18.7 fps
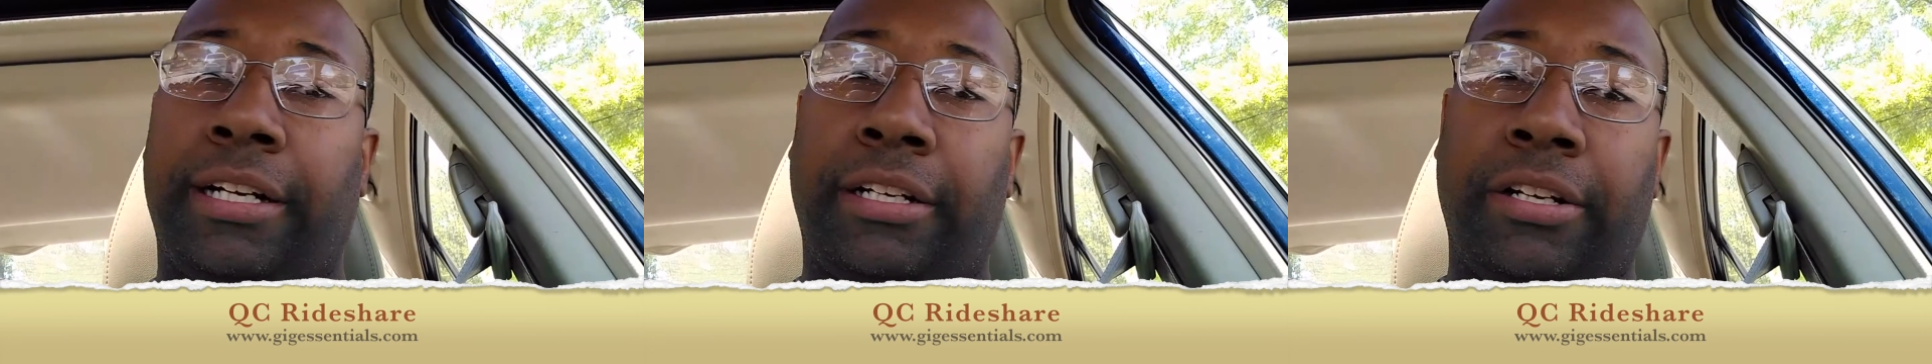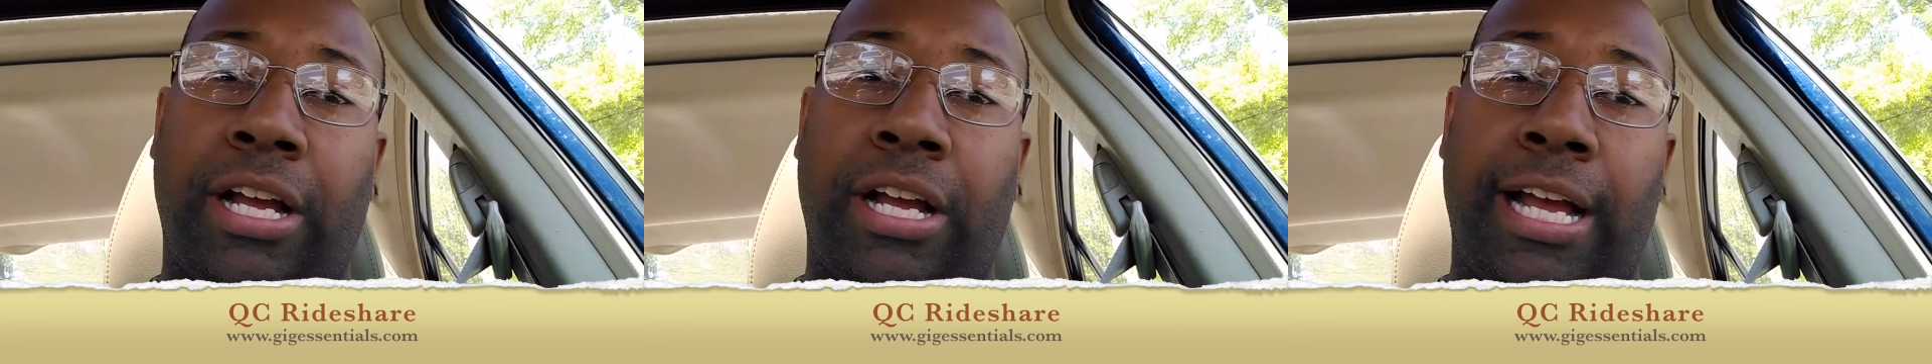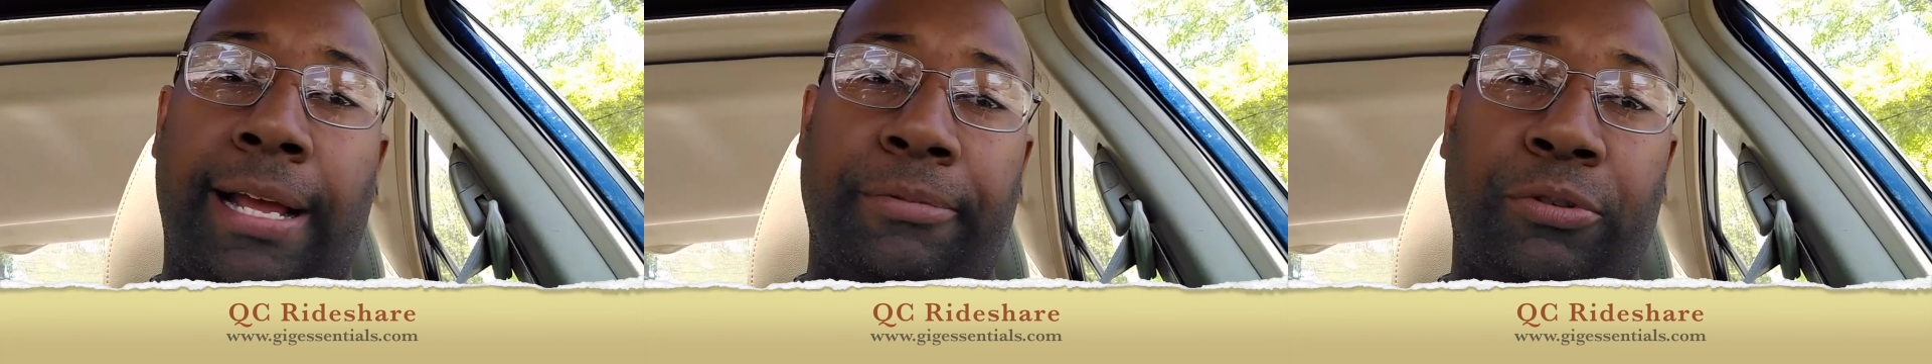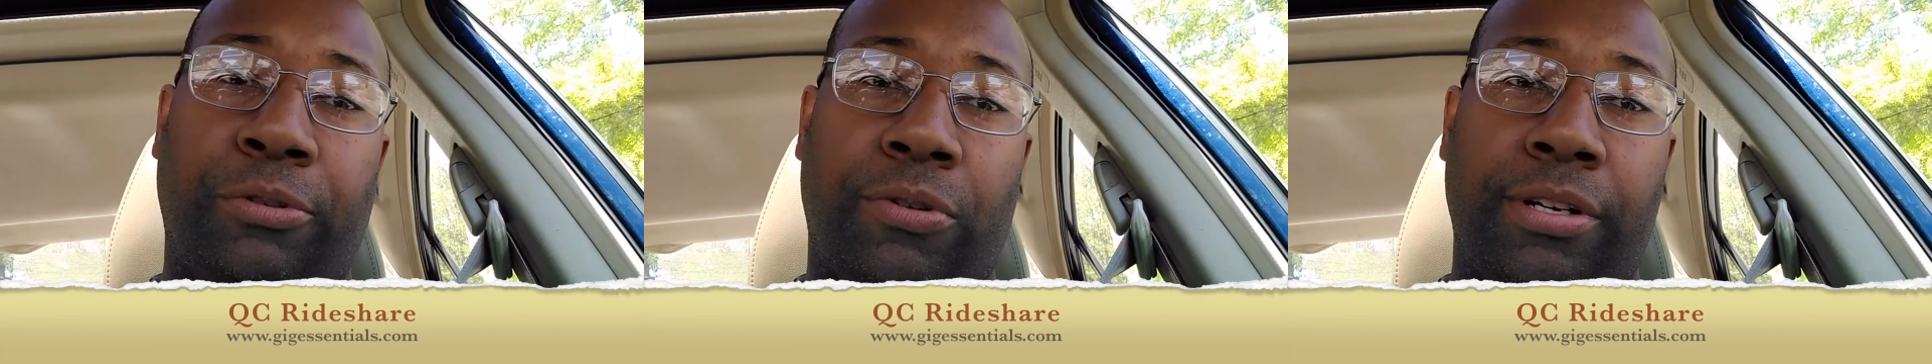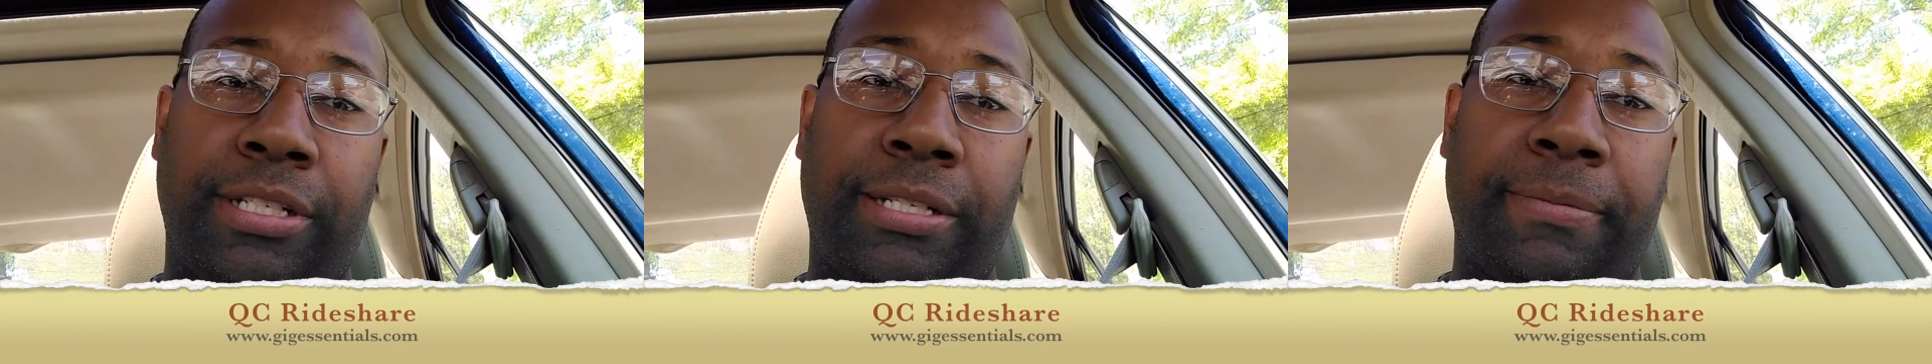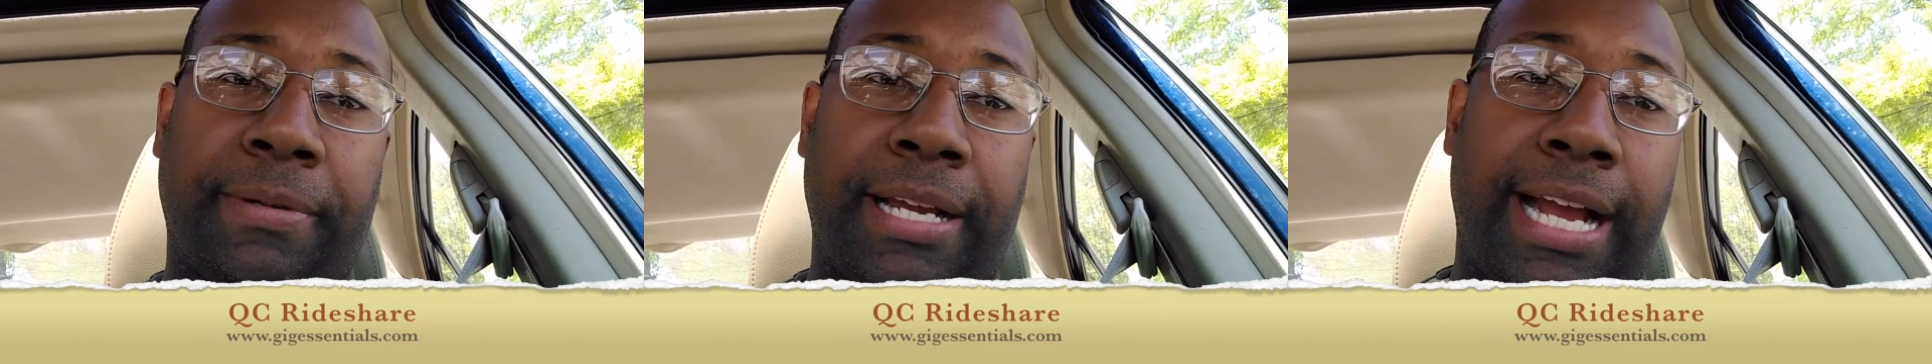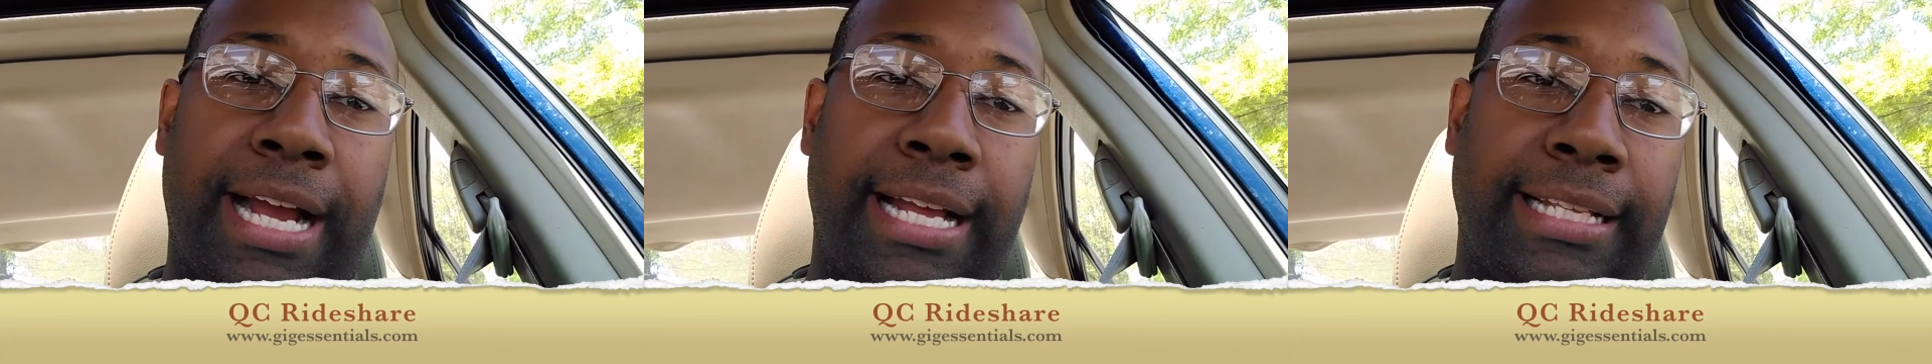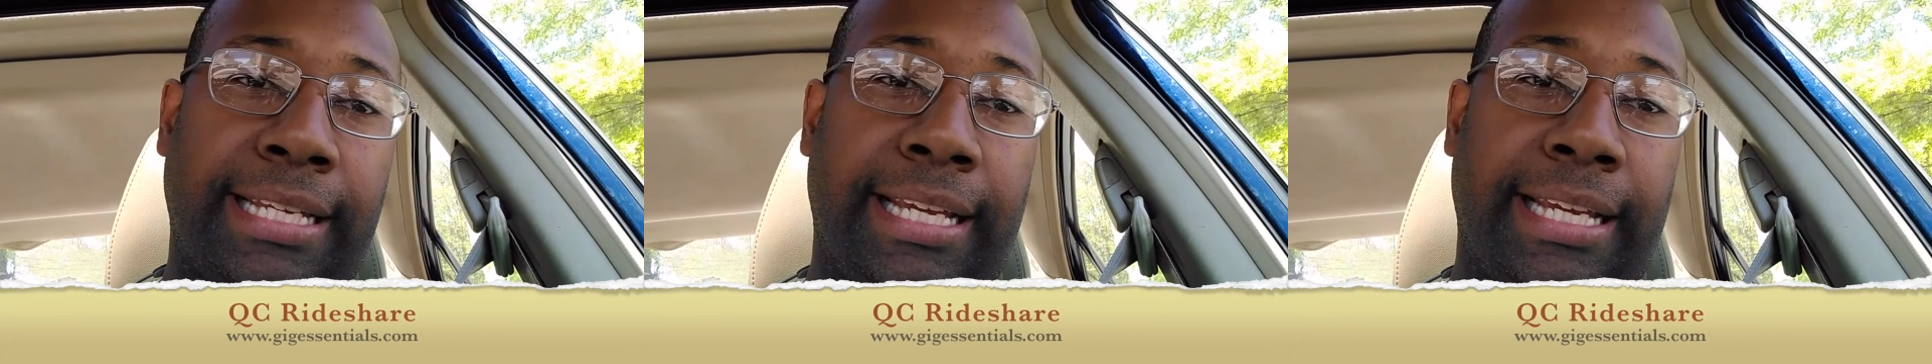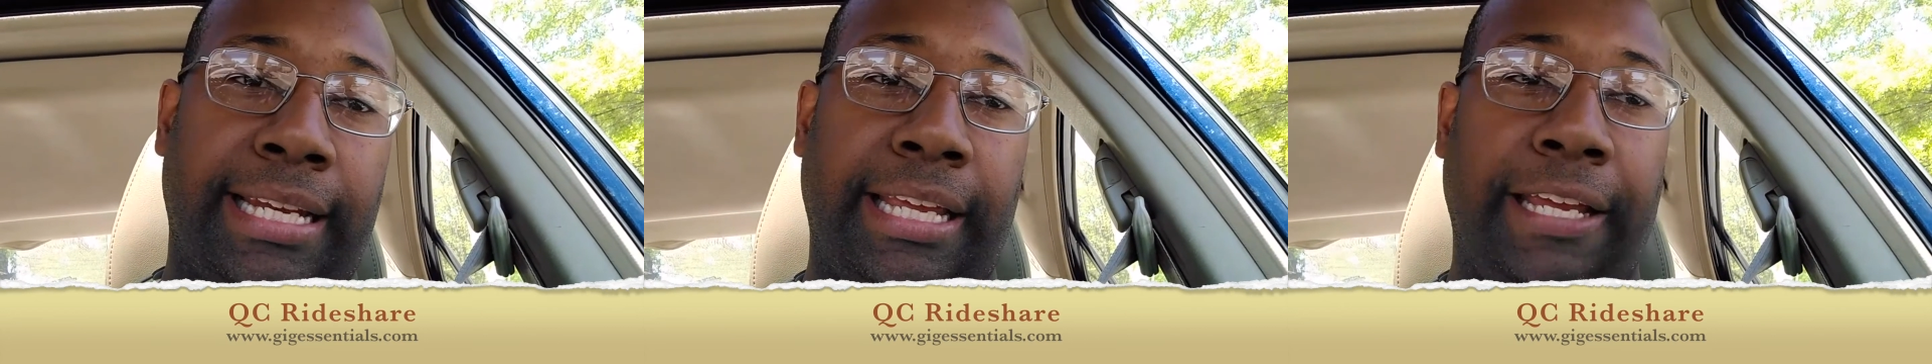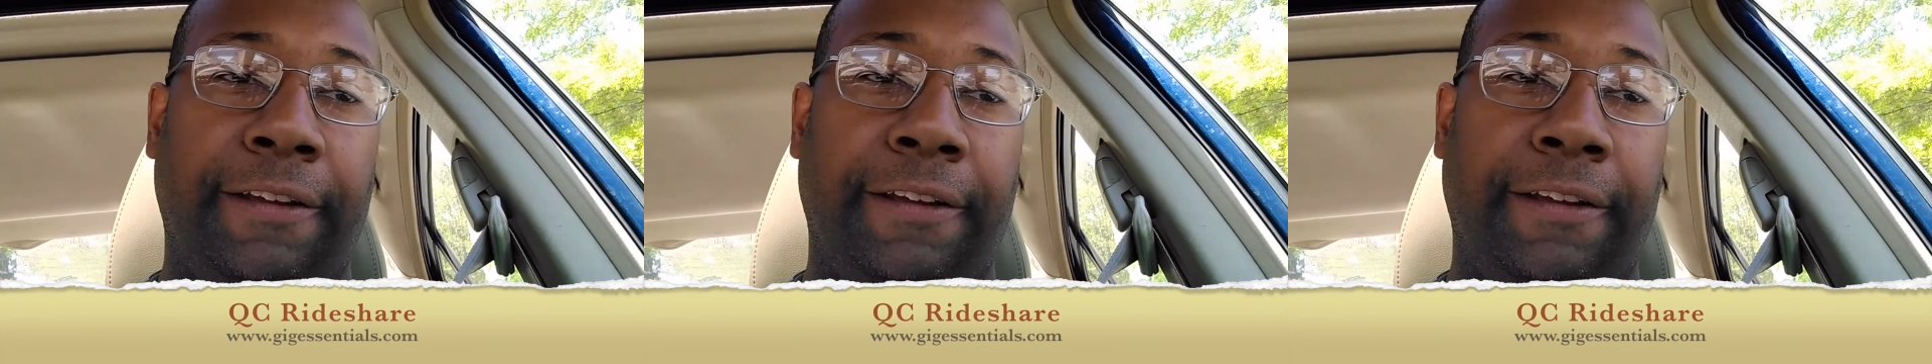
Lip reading: doing some content,